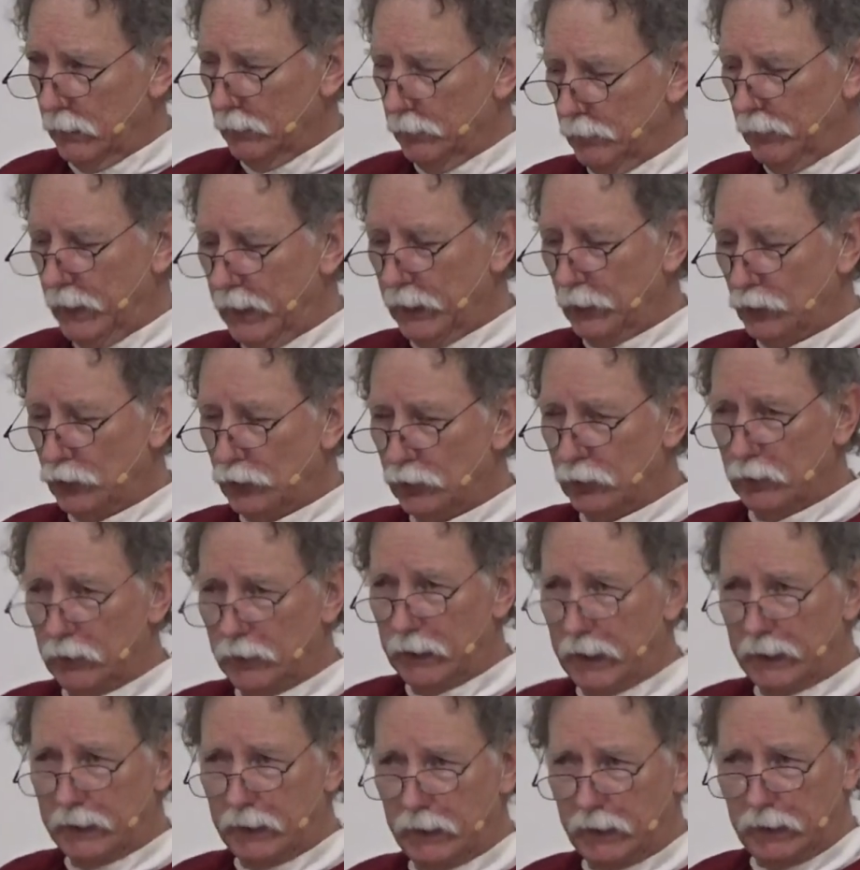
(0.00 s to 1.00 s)
make sure
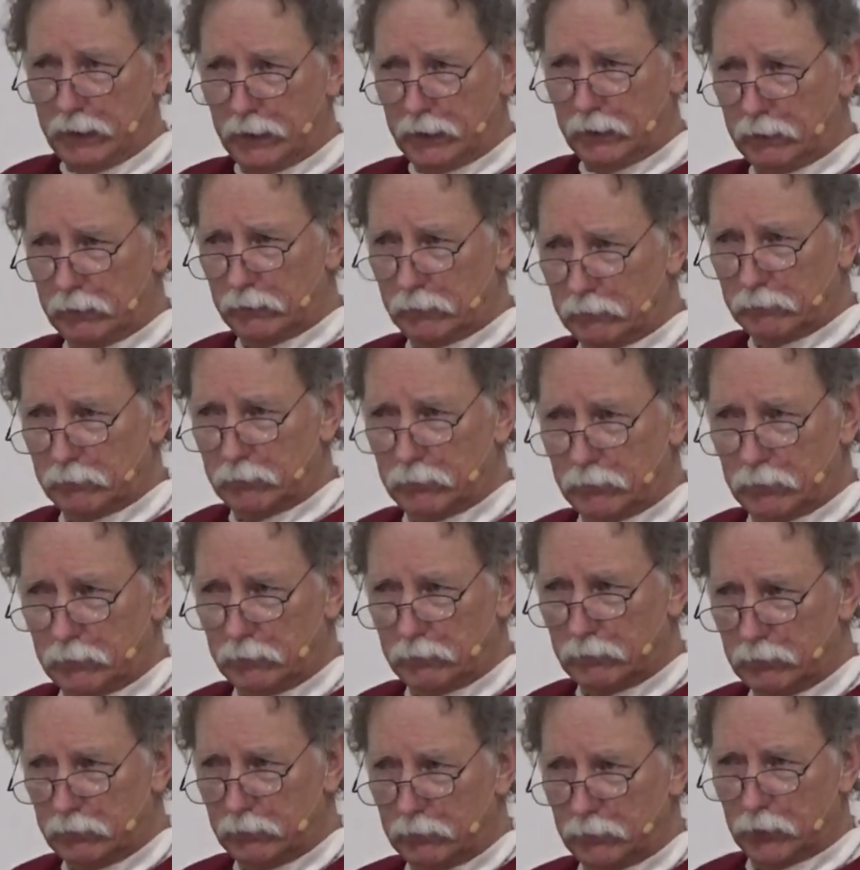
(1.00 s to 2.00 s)
that he
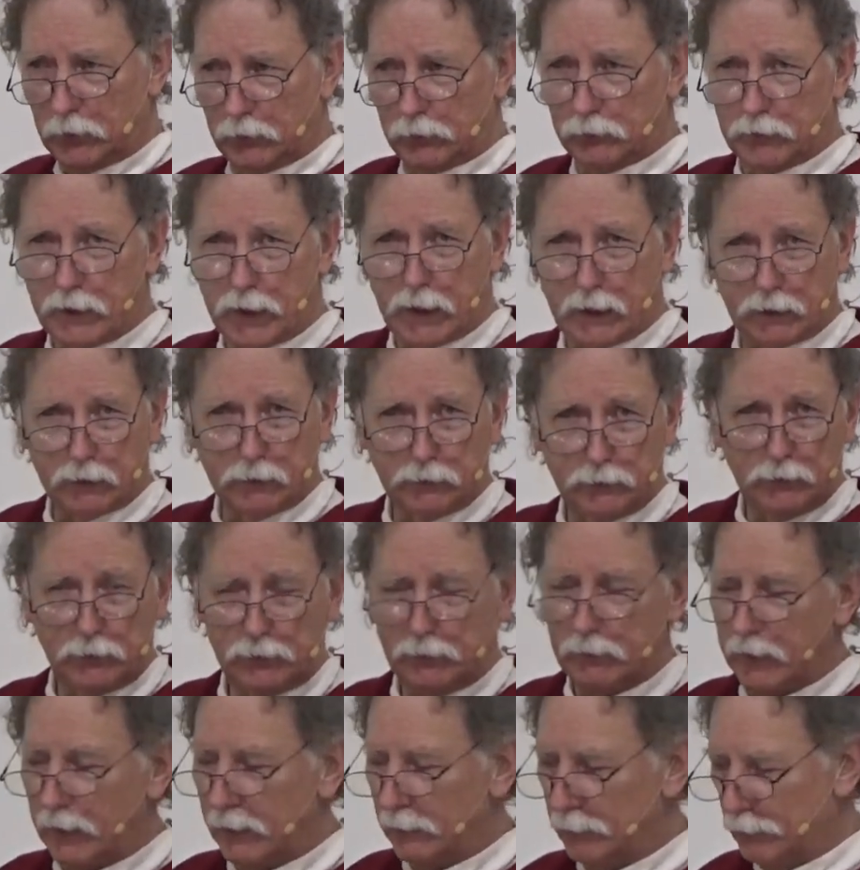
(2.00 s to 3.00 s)
knows how to do
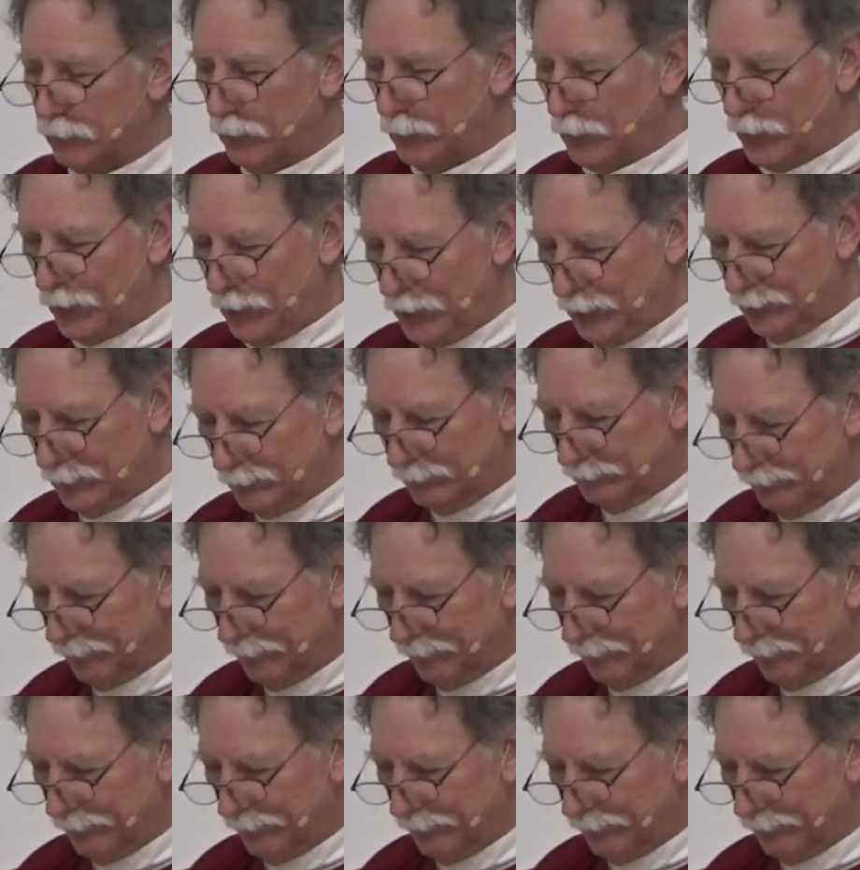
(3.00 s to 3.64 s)
that for you.